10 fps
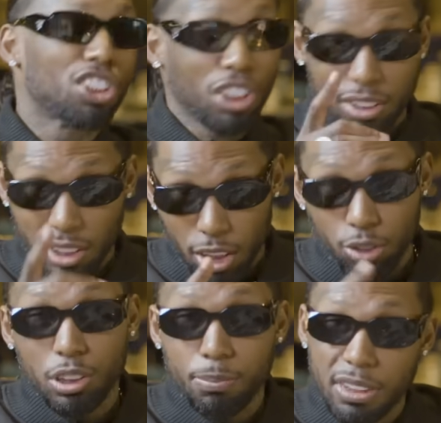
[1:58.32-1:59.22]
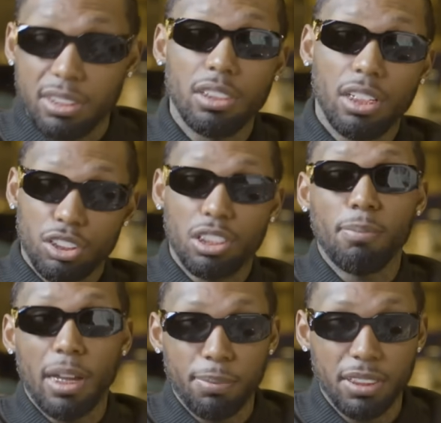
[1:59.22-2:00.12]
Shout out to the LGBT
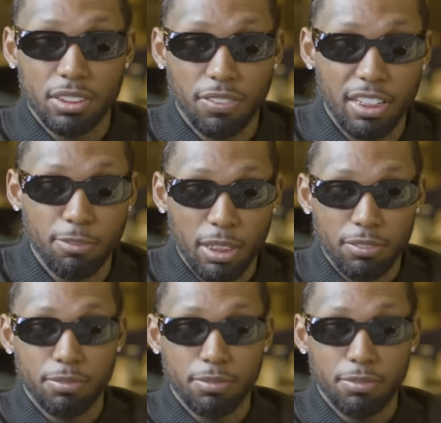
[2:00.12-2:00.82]
HDMI PS5, bruv.